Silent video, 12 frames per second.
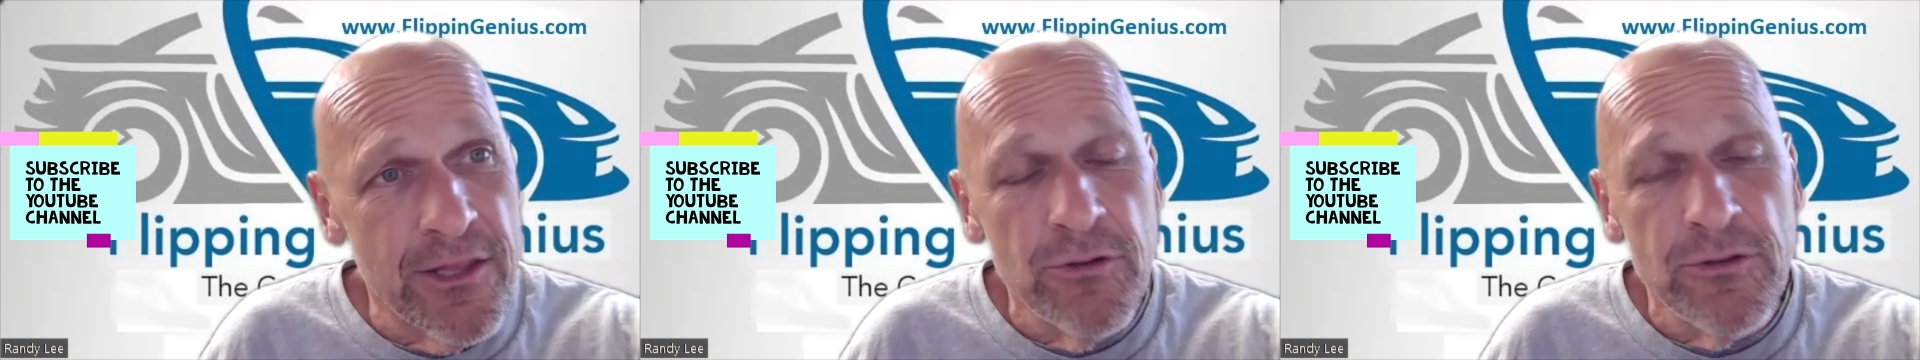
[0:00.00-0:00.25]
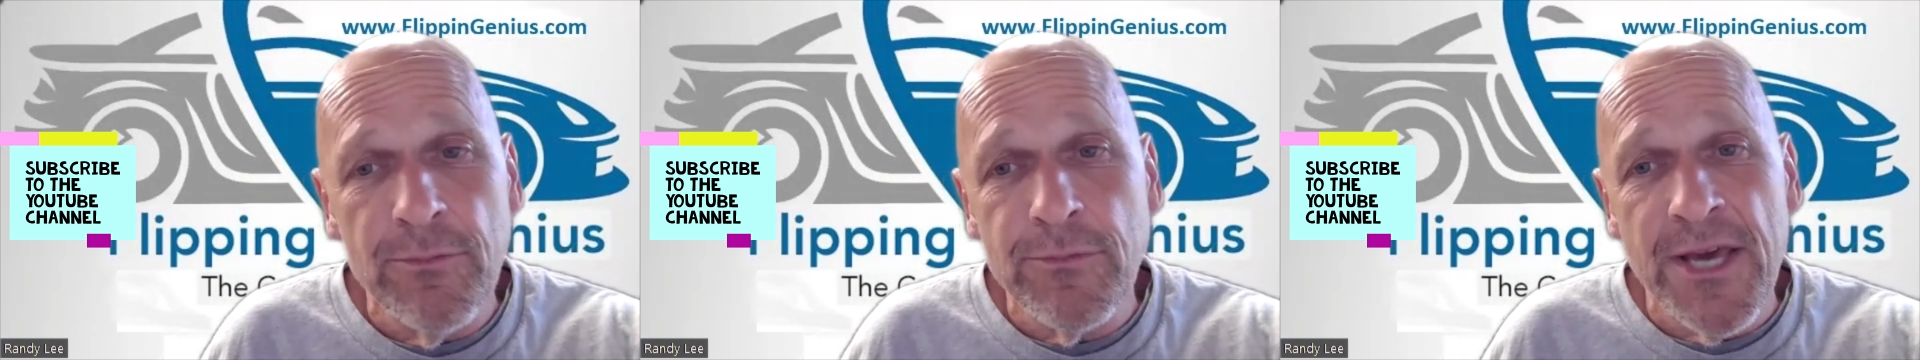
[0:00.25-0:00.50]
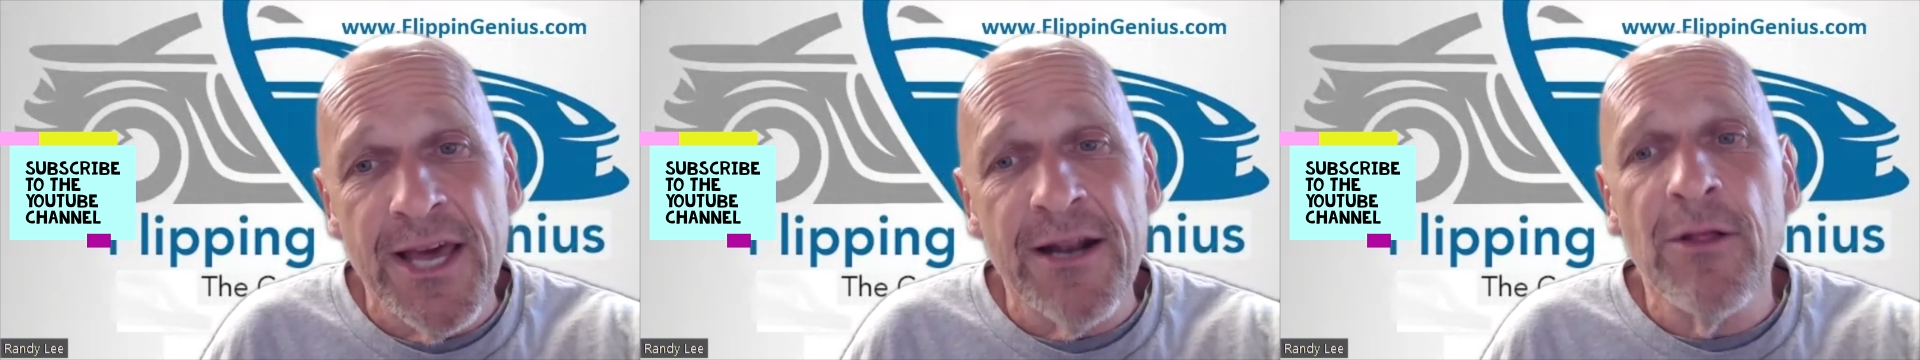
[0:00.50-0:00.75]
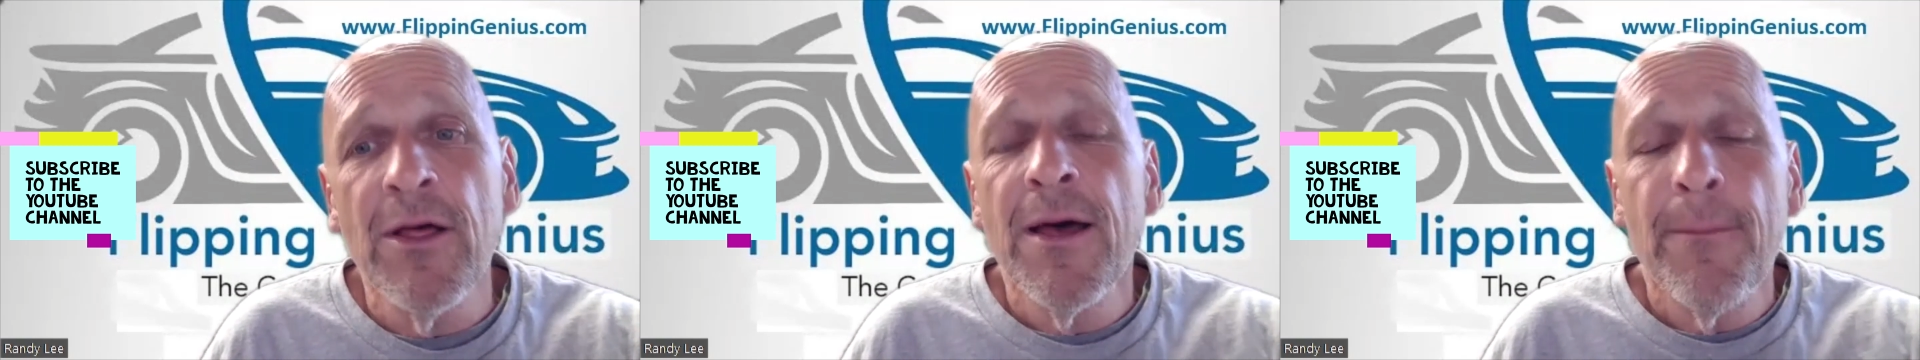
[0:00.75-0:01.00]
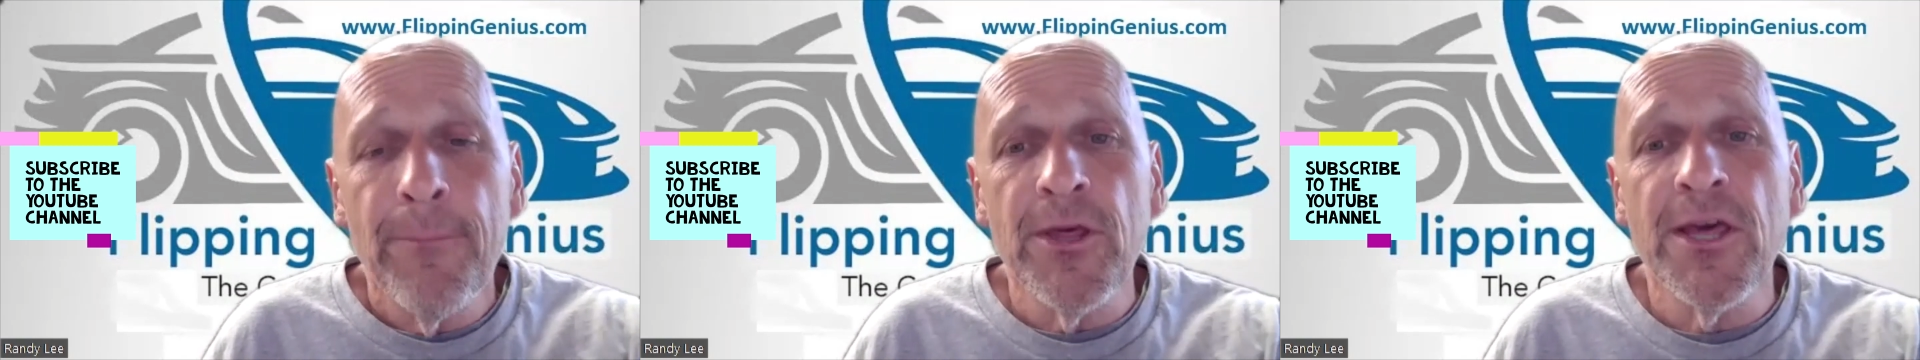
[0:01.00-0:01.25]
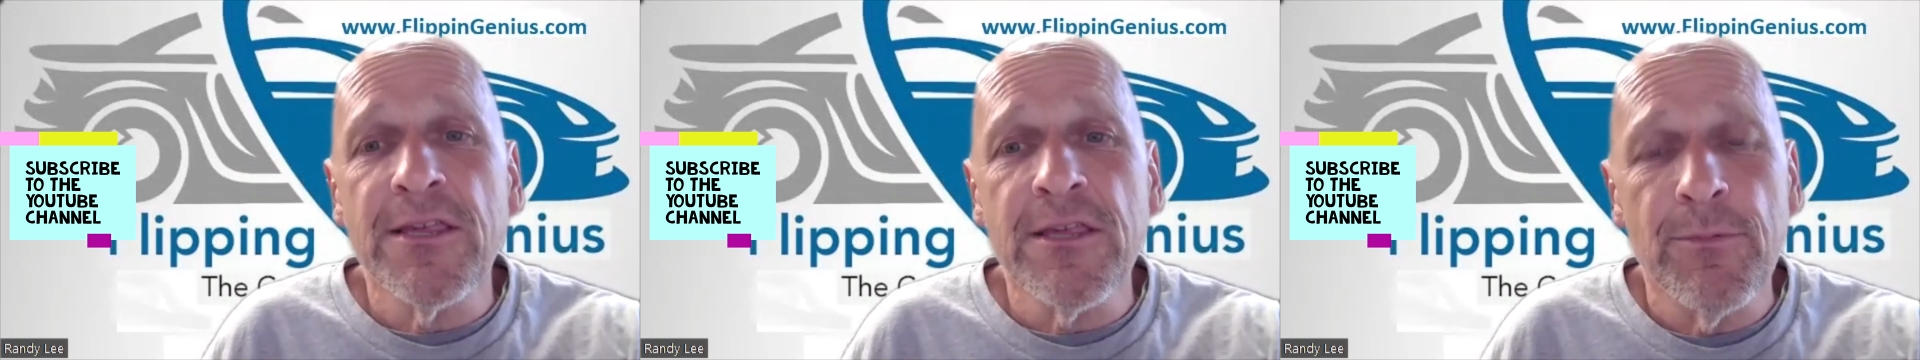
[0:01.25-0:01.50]
the YouTube channel,
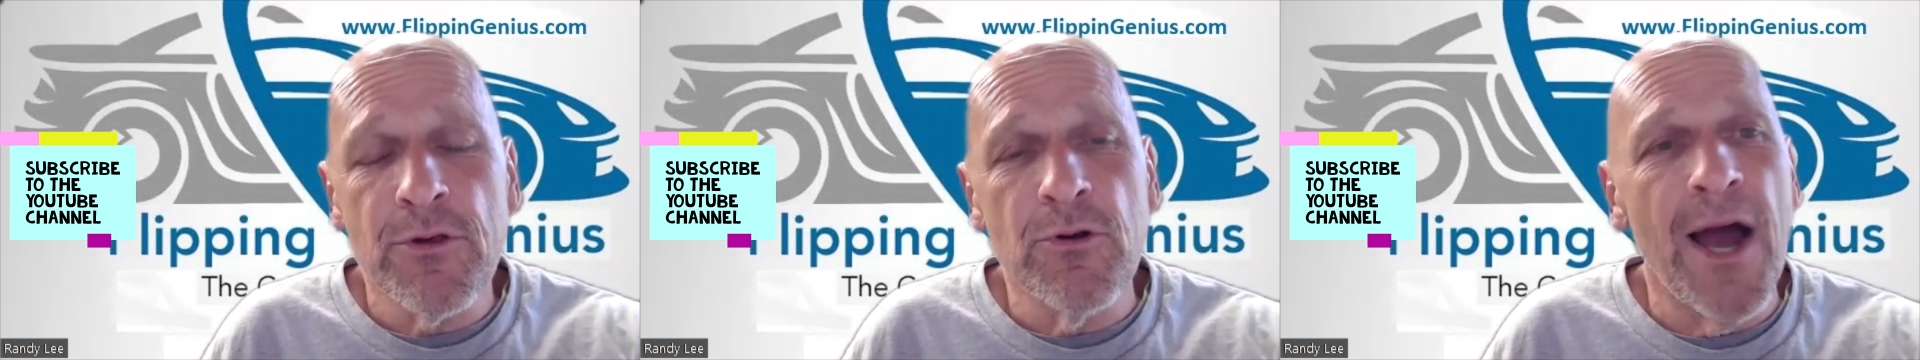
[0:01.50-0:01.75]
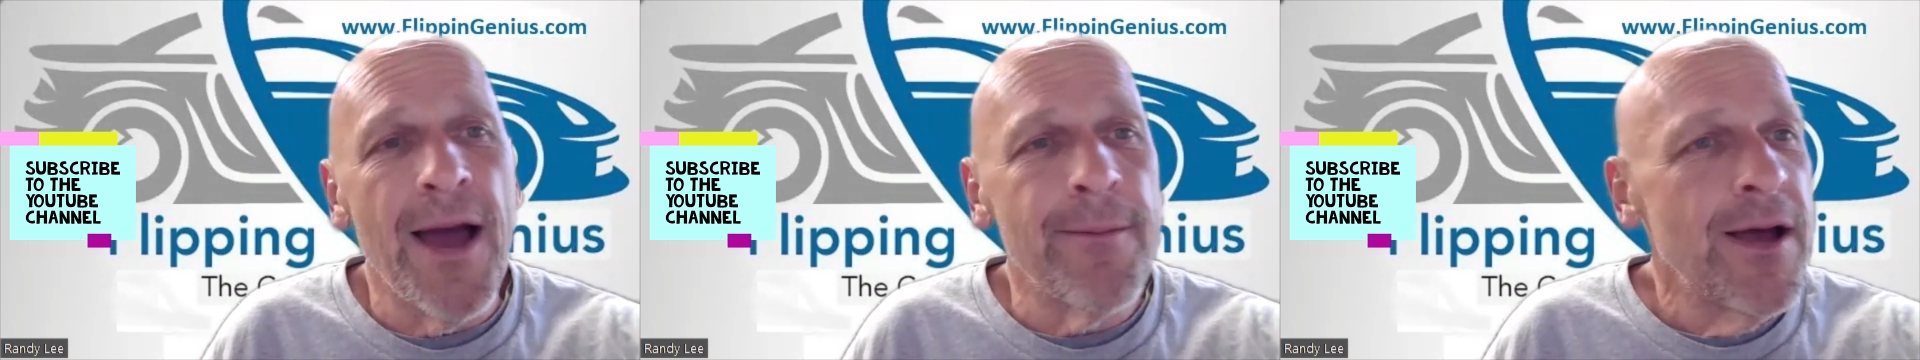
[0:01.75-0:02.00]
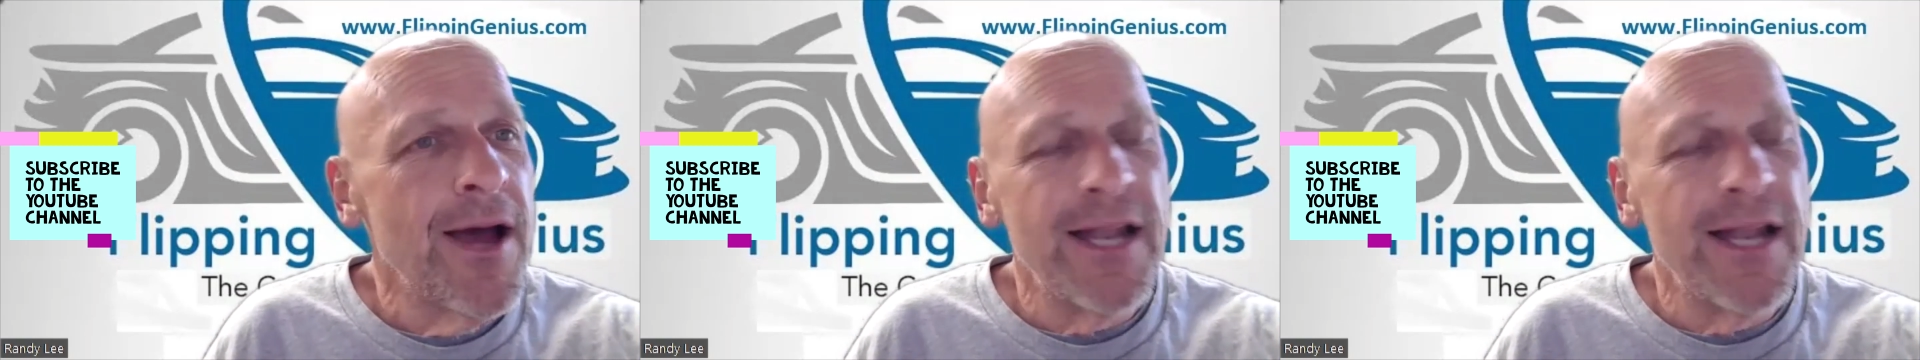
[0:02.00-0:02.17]
please subscribe.